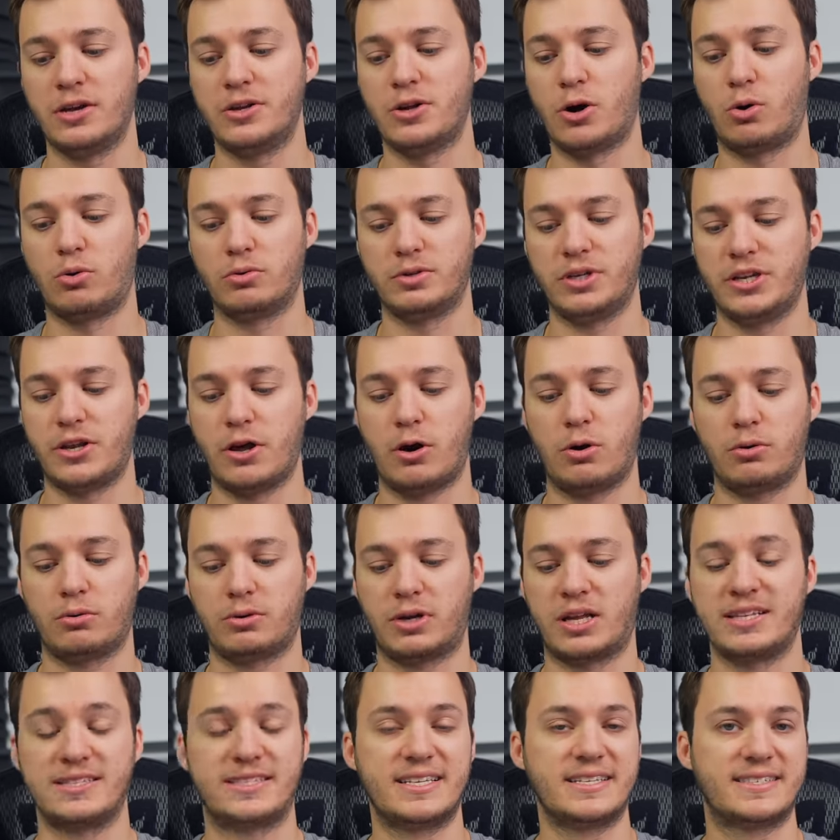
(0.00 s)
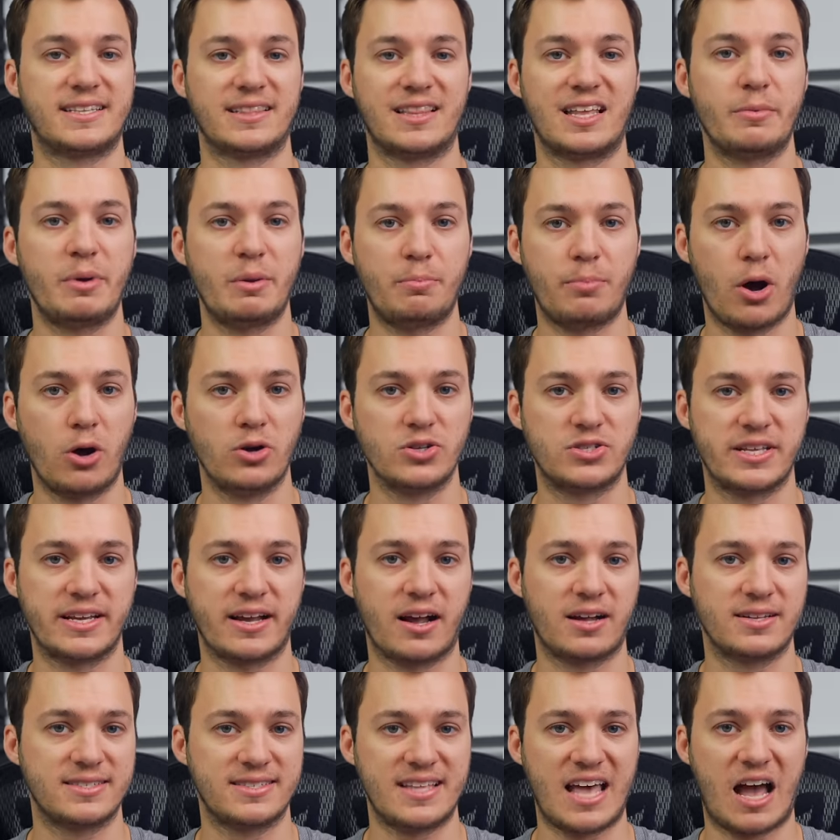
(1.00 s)
Don't, you know, consistently be be
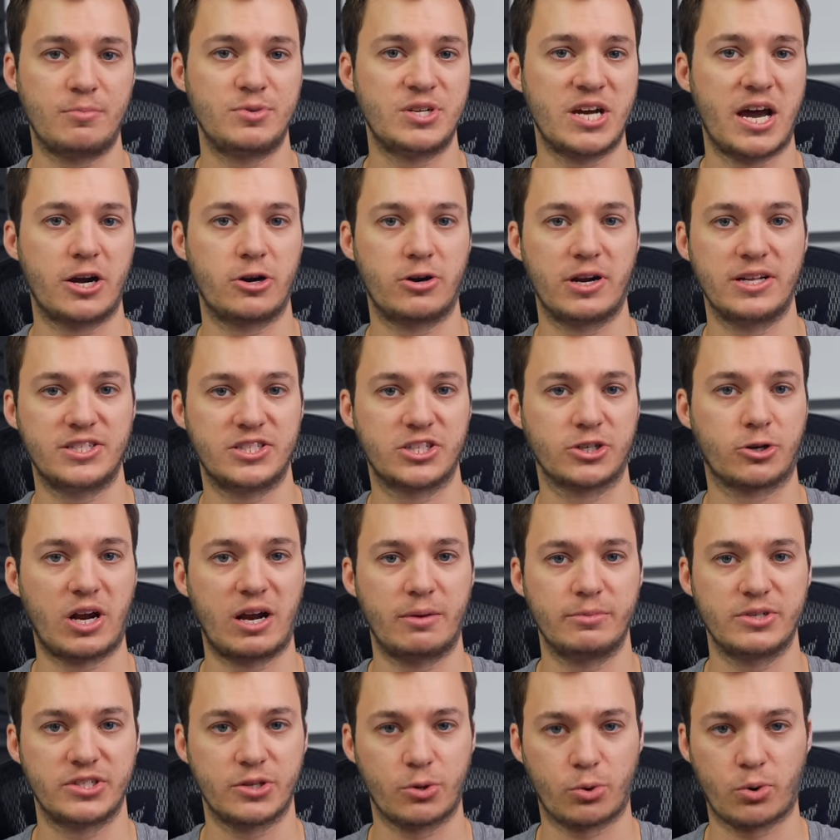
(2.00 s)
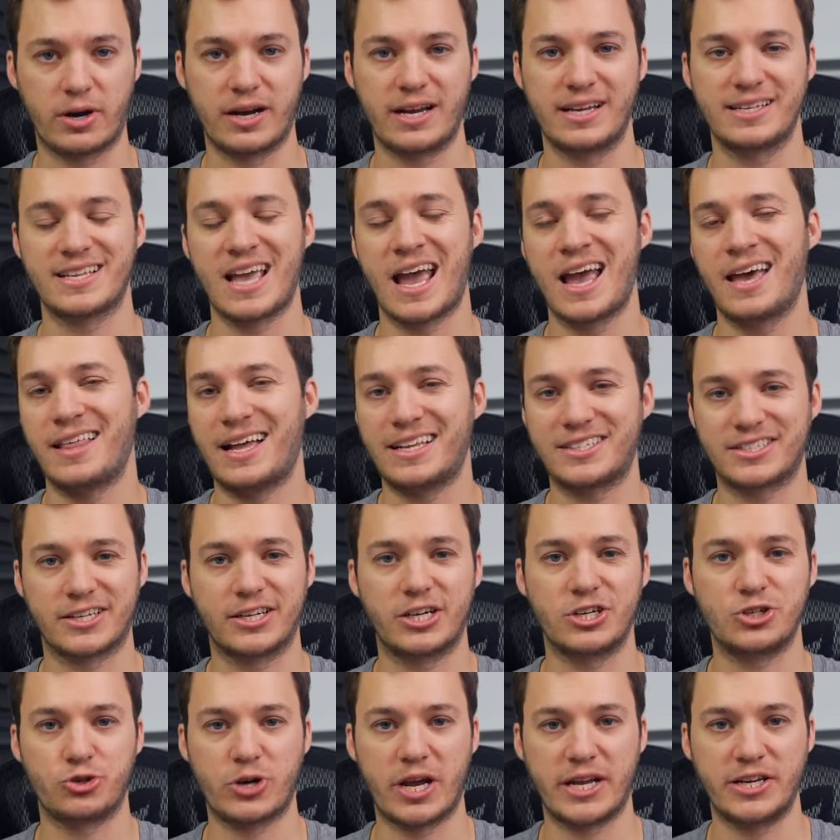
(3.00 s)
posting on Snapchat or Instagram stories, that's
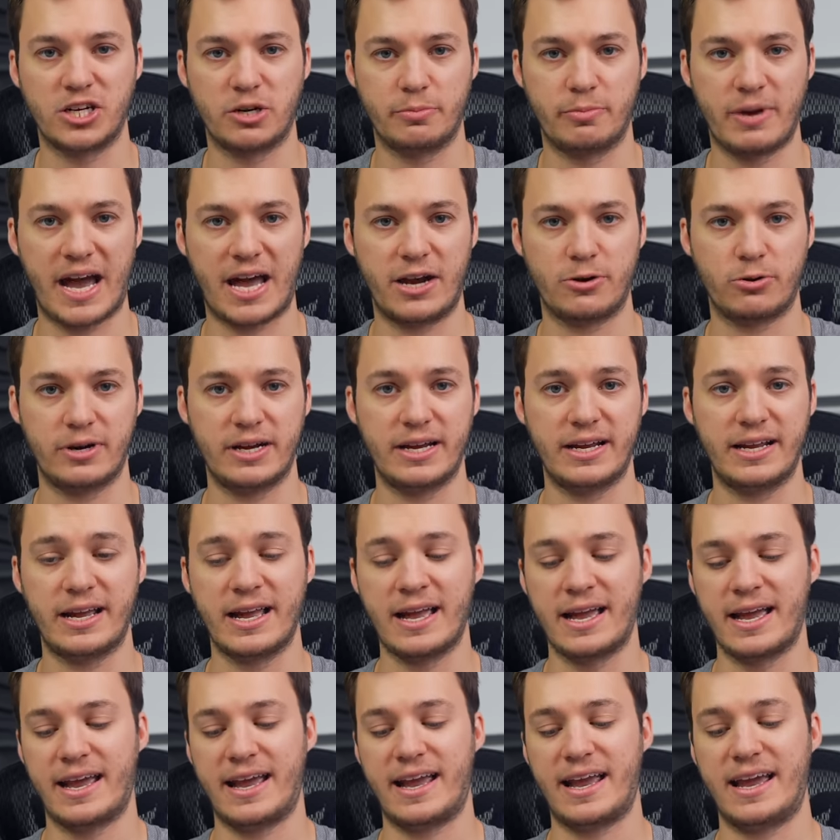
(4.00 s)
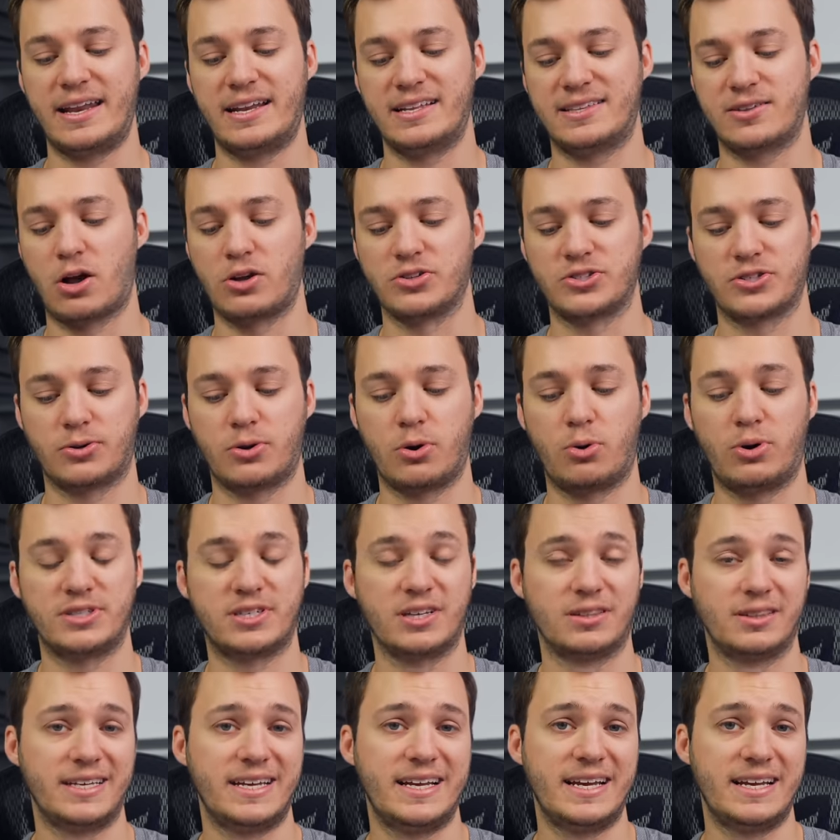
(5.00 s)
going to drain your battery and it's also going
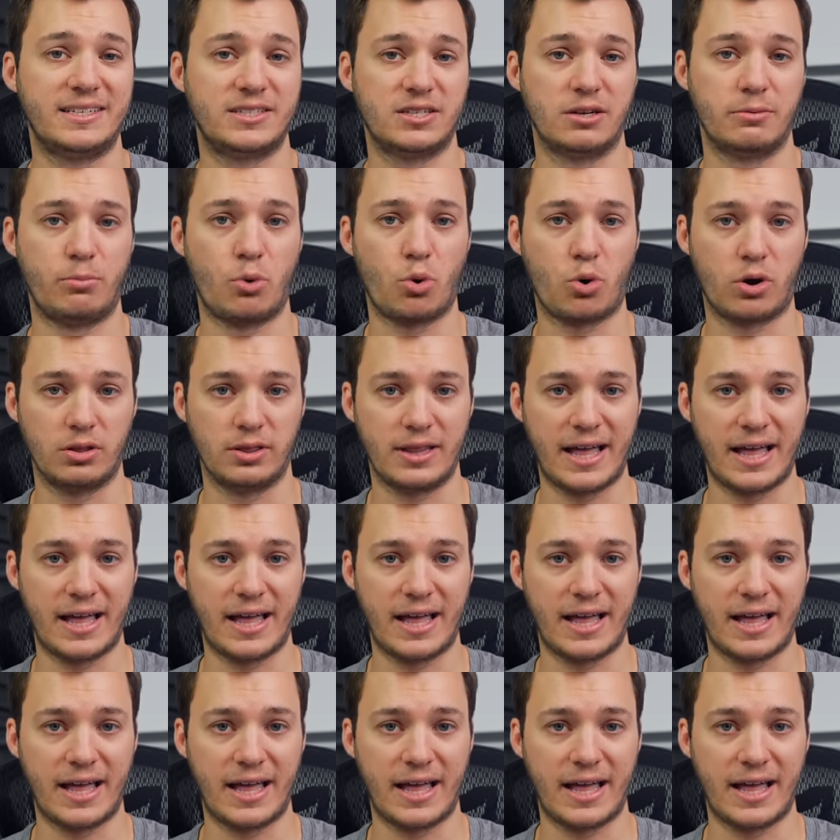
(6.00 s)
to lead to more